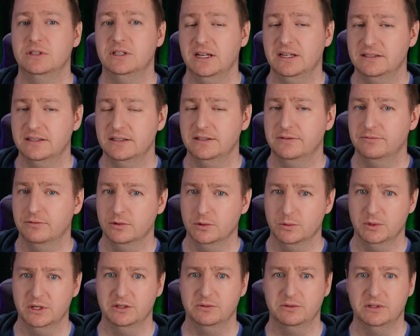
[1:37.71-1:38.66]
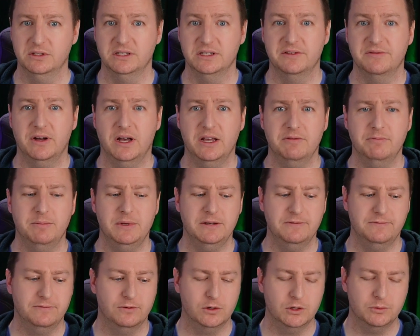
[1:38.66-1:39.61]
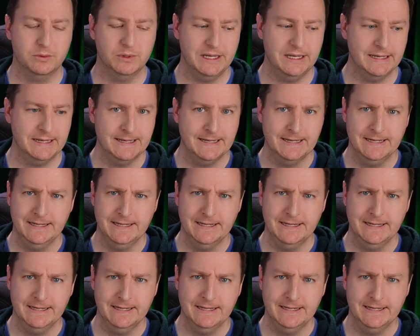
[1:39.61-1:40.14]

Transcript: cases for Windows 365 before we